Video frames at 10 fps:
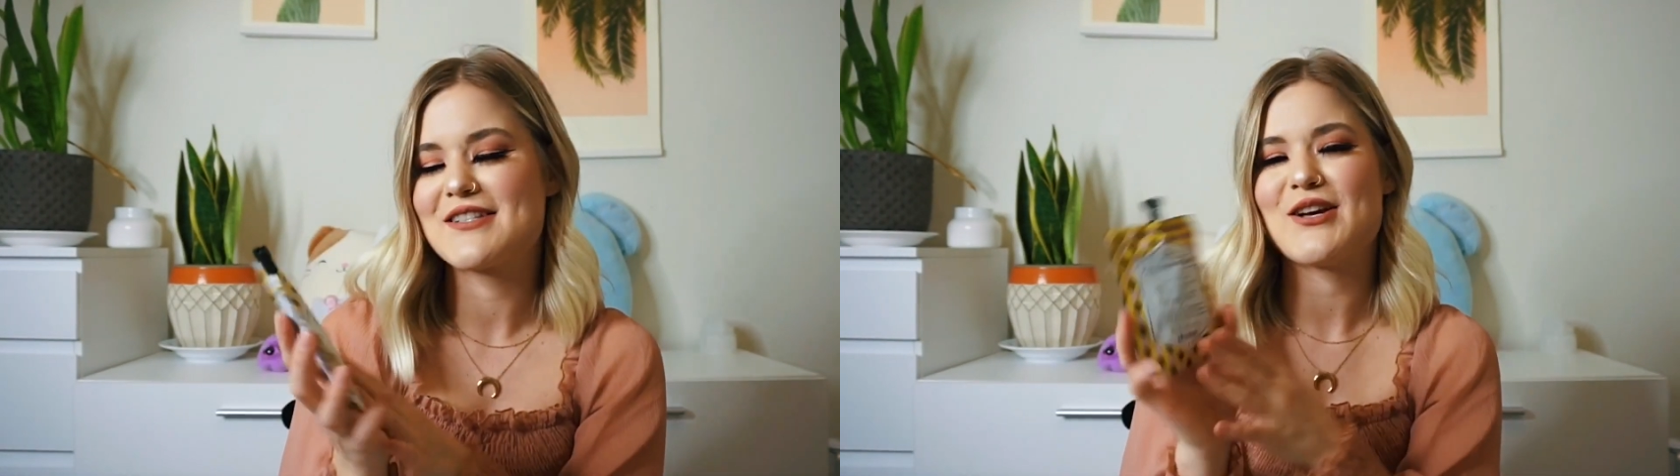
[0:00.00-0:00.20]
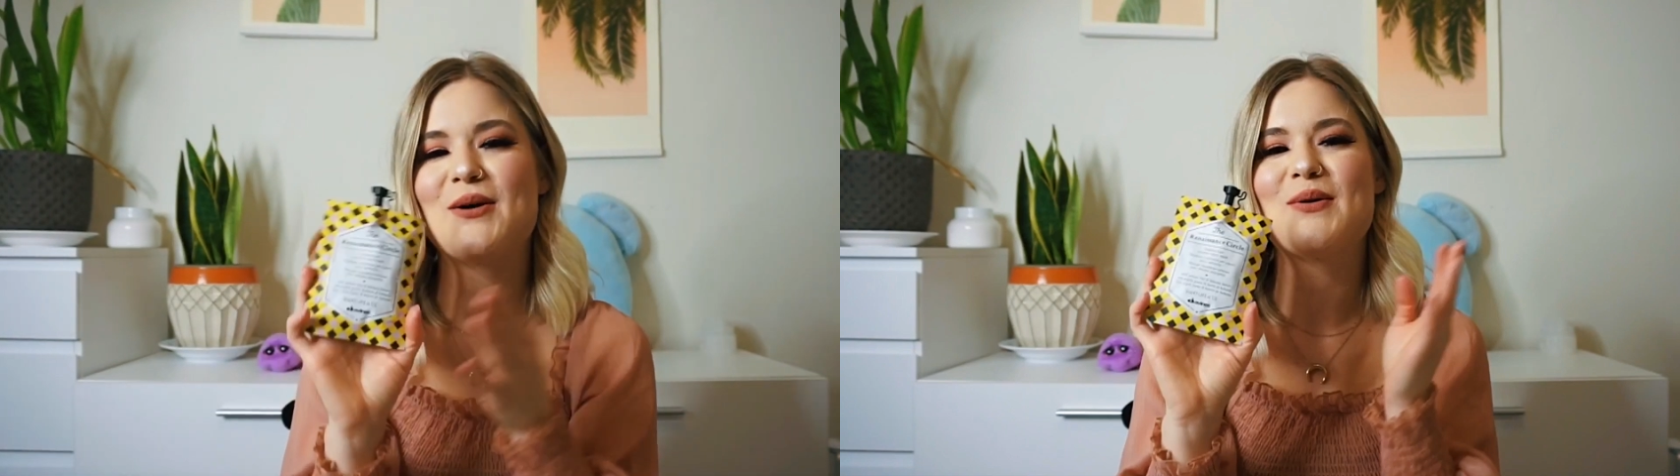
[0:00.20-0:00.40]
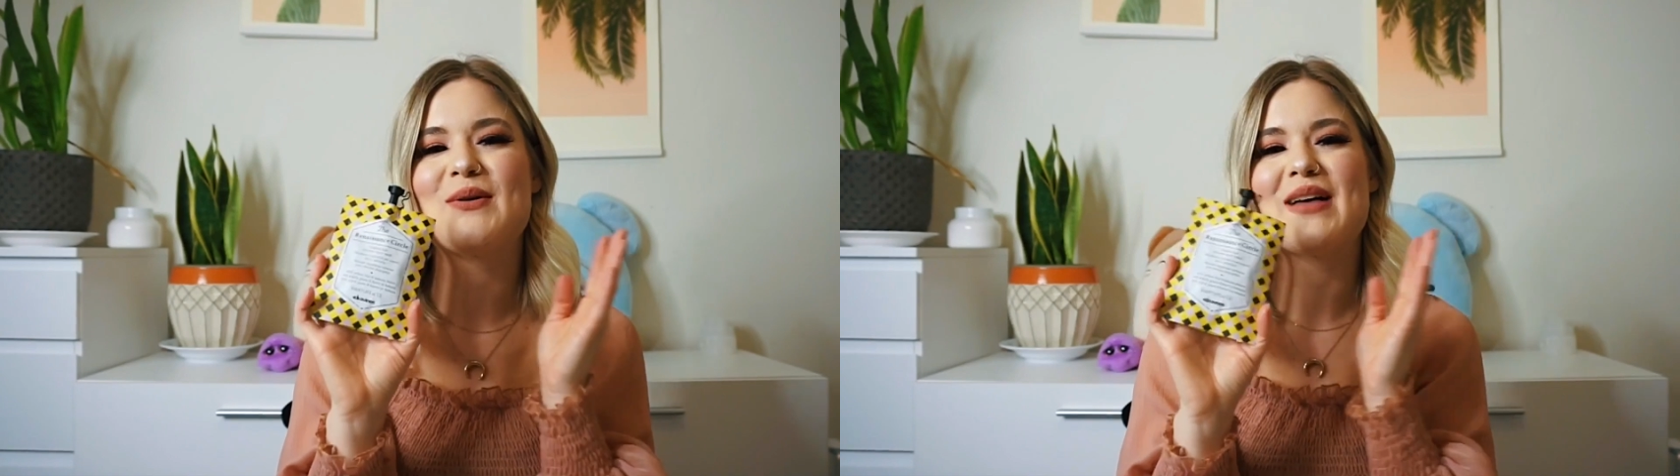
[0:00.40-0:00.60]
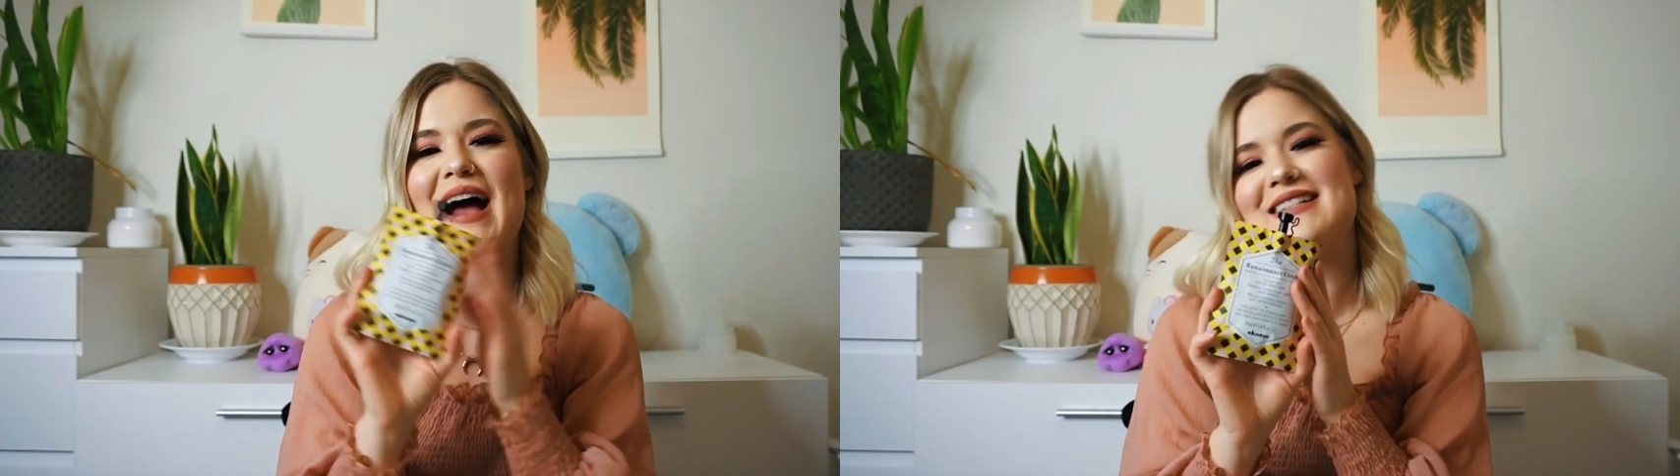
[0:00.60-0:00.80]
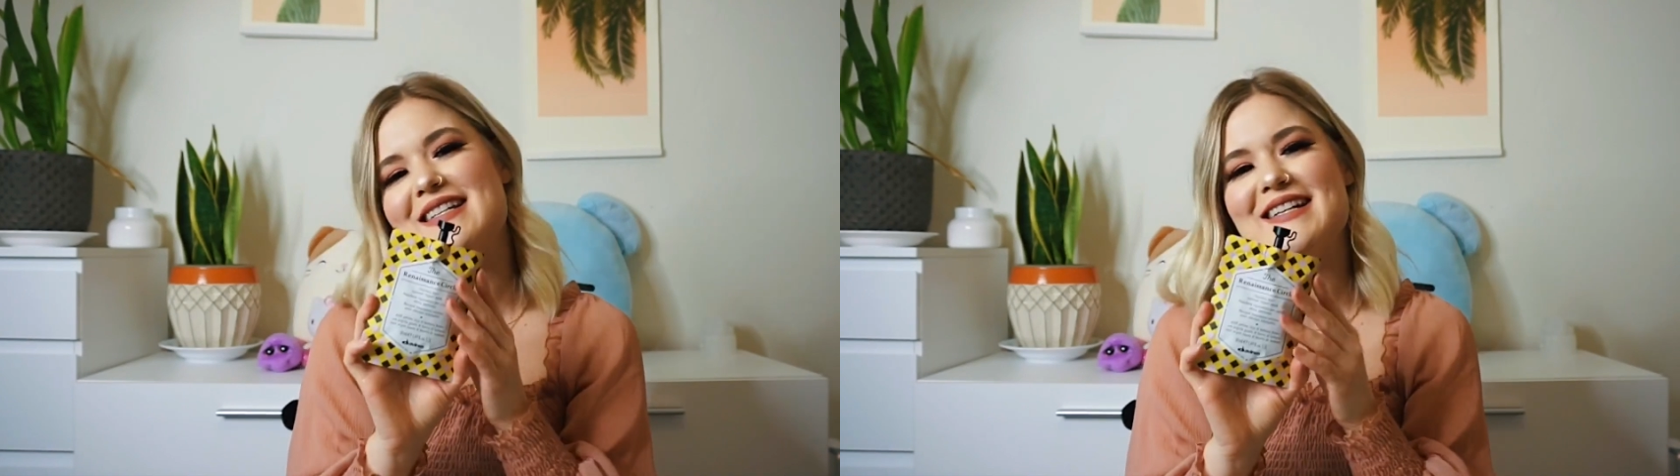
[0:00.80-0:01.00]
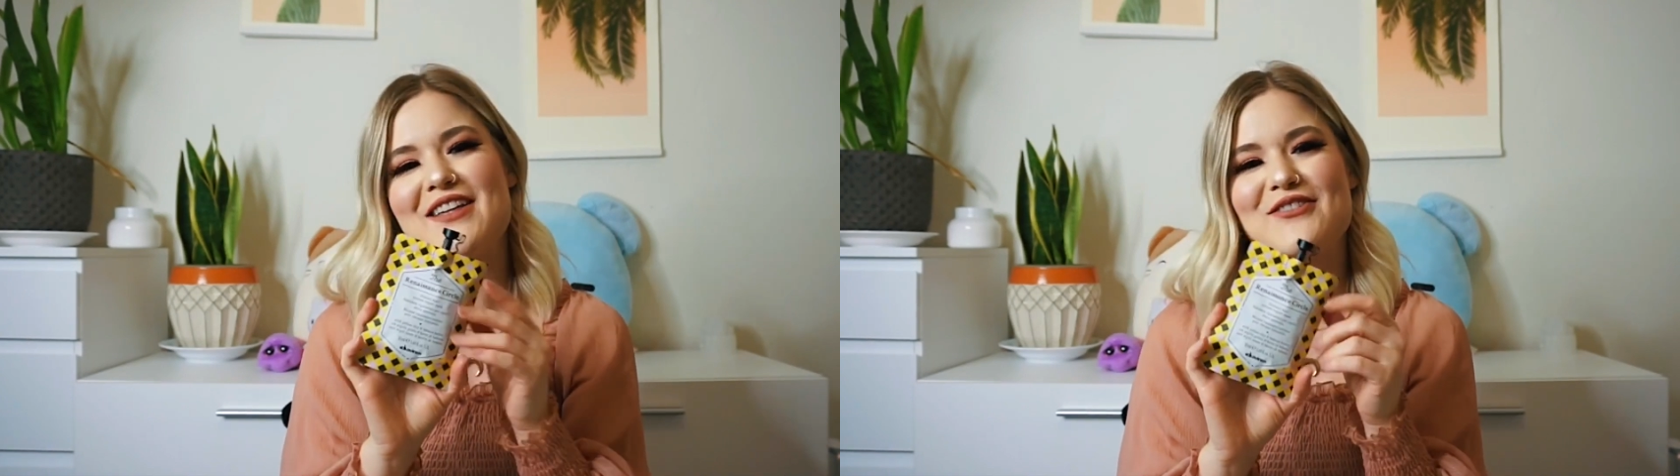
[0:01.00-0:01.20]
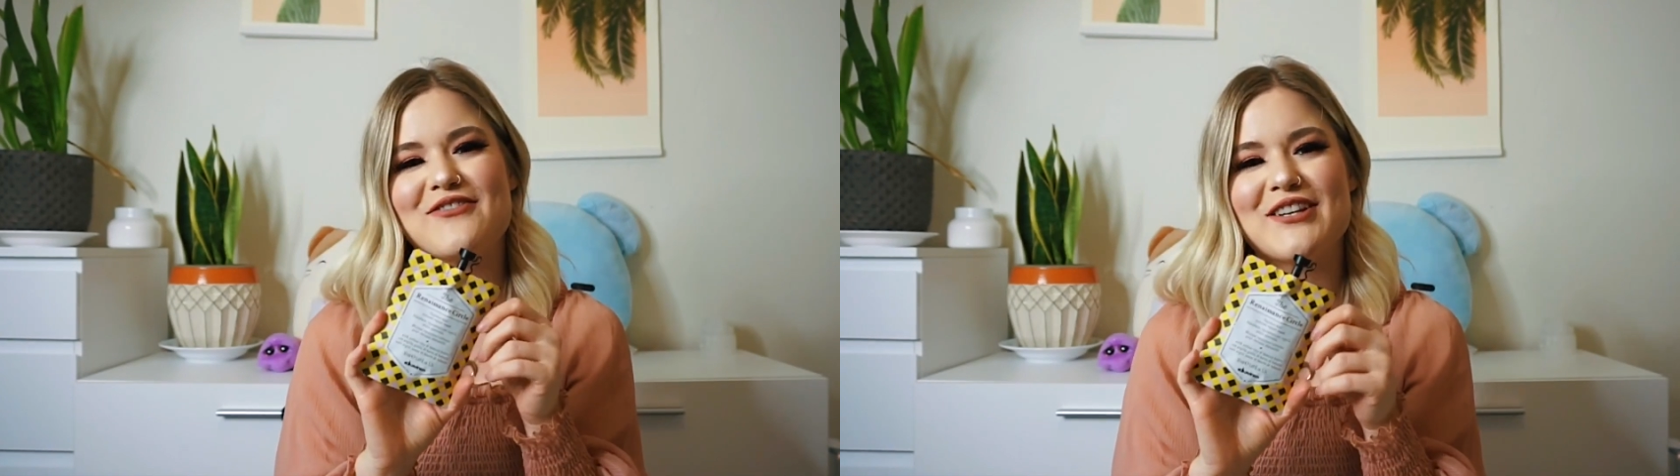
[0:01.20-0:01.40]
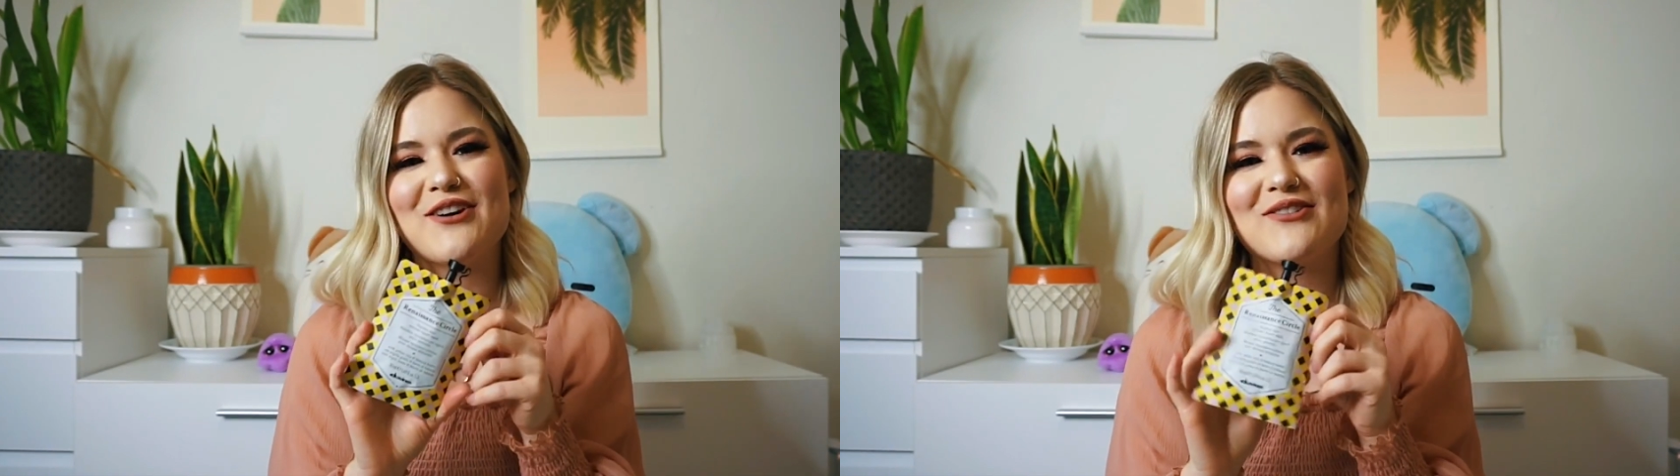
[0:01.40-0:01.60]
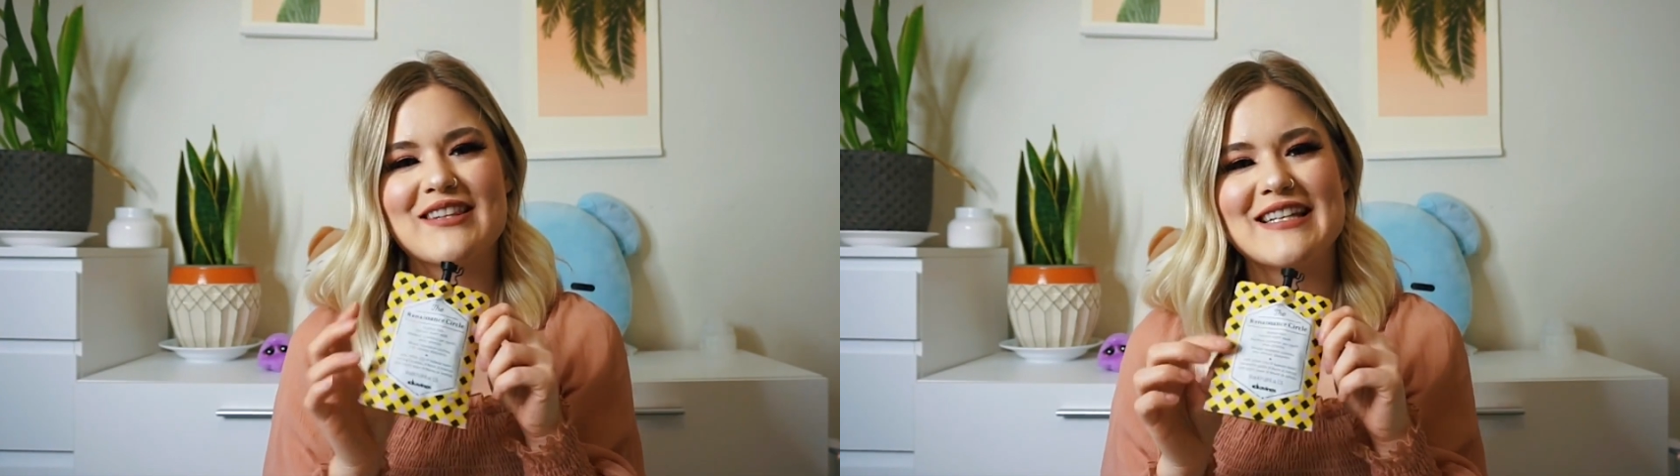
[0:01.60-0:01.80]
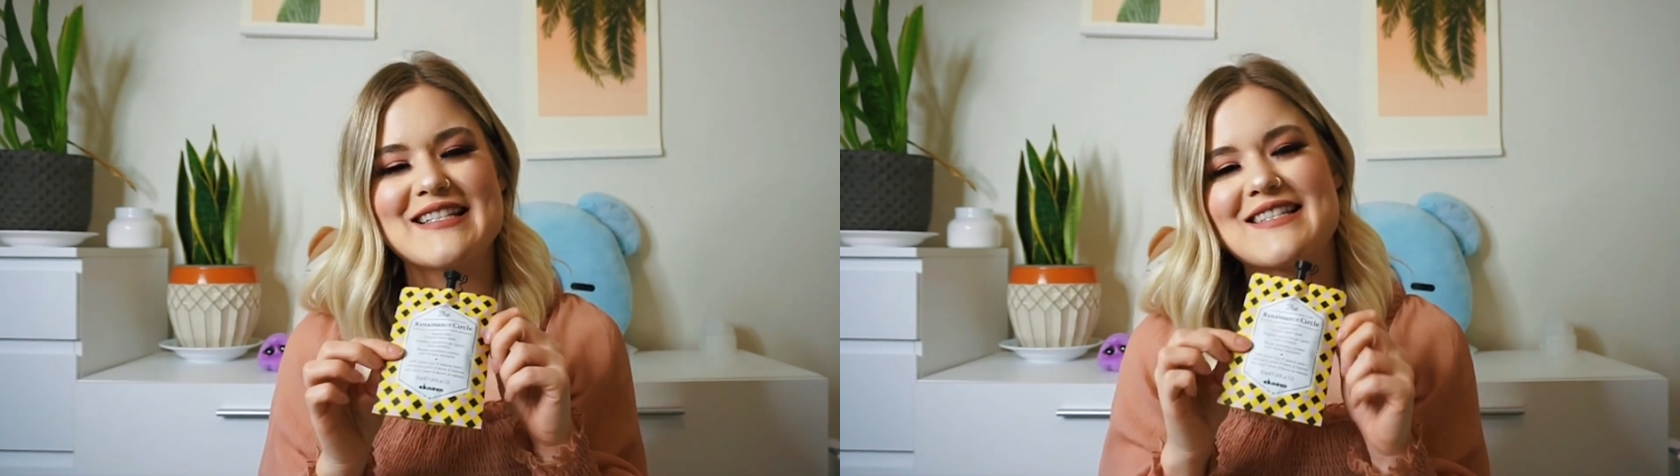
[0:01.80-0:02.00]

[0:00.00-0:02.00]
So I did another video with this.